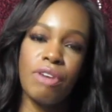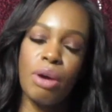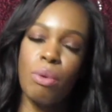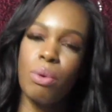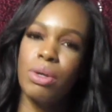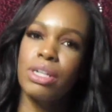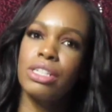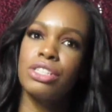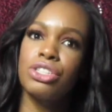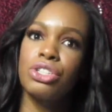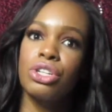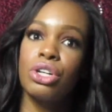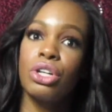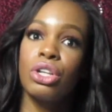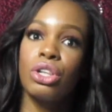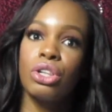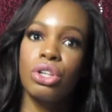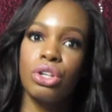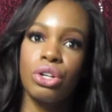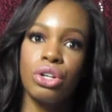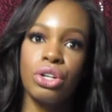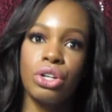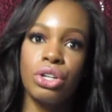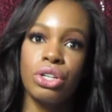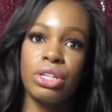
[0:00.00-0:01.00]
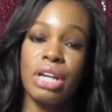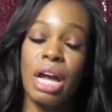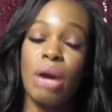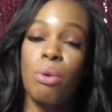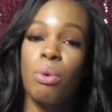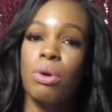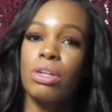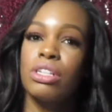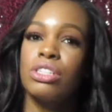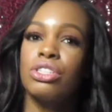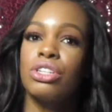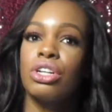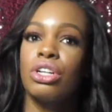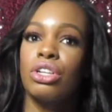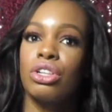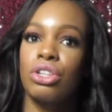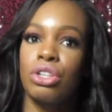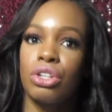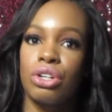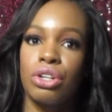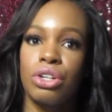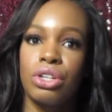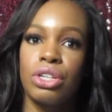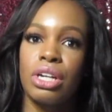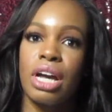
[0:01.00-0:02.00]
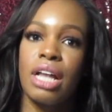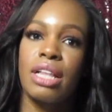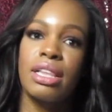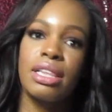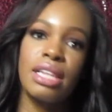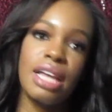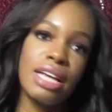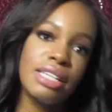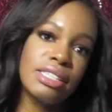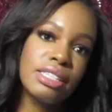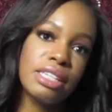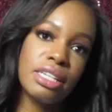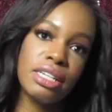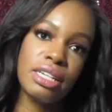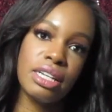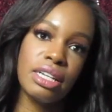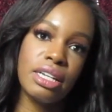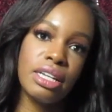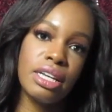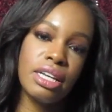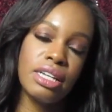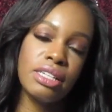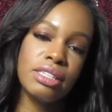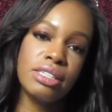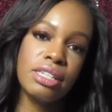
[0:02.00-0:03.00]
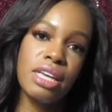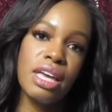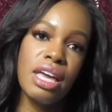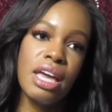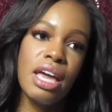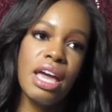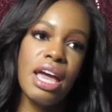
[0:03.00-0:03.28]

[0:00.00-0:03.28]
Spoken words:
I wanted to learn. I wanted to learn a lesson in it.